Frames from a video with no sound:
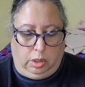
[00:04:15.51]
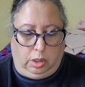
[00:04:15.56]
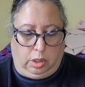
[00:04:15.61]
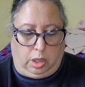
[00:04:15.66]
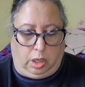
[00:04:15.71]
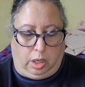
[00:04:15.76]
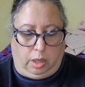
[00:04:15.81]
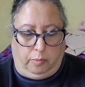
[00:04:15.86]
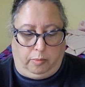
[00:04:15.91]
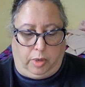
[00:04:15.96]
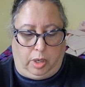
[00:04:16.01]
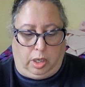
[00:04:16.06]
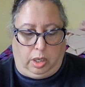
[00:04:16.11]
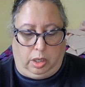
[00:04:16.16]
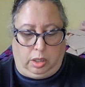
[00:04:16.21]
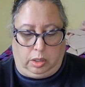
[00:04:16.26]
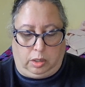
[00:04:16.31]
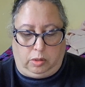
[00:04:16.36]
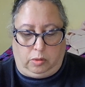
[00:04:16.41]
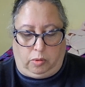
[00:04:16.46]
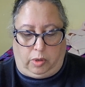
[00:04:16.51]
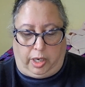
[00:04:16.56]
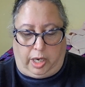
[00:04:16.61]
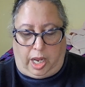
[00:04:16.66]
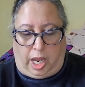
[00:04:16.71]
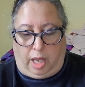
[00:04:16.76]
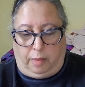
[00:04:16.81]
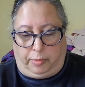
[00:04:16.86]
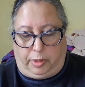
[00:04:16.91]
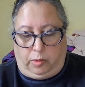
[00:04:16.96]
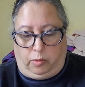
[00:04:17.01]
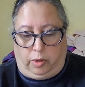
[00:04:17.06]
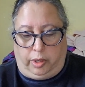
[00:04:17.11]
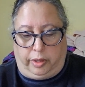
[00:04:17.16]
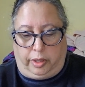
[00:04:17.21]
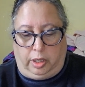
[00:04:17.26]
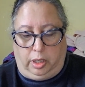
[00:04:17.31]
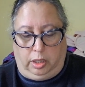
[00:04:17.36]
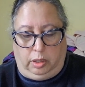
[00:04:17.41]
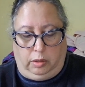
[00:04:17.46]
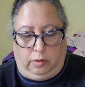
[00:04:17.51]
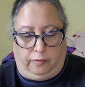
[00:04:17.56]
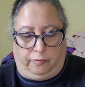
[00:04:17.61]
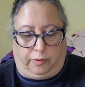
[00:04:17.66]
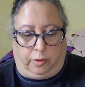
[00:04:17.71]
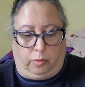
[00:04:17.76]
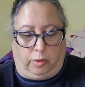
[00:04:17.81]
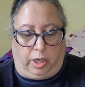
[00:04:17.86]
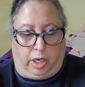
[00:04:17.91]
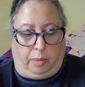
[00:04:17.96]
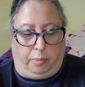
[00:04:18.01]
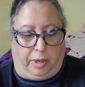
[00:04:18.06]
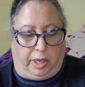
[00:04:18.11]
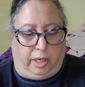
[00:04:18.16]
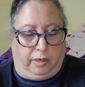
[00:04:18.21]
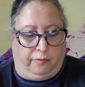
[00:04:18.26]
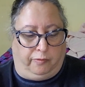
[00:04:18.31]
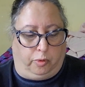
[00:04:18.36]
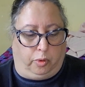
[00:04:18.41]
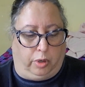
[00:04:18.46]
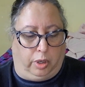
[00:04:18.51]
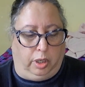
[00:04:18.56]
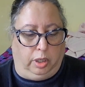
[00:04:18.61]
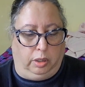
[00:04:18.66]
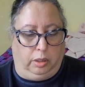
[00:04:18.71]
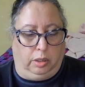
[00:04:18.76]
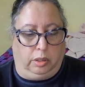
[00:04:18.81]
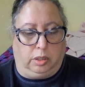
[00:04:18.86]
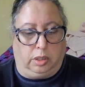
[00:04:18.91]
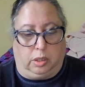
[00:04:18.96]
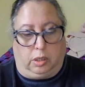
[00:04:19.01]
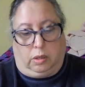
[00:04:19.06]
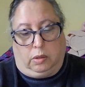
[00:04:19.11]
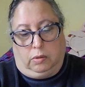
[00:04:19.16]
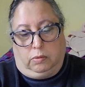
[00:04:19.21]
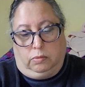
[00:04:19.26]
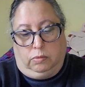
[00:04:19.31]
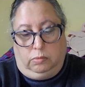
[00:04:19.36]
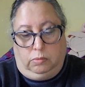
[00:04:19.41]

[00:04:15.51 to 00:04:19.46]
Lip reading: I'm quite happy with it for what I paid for it. So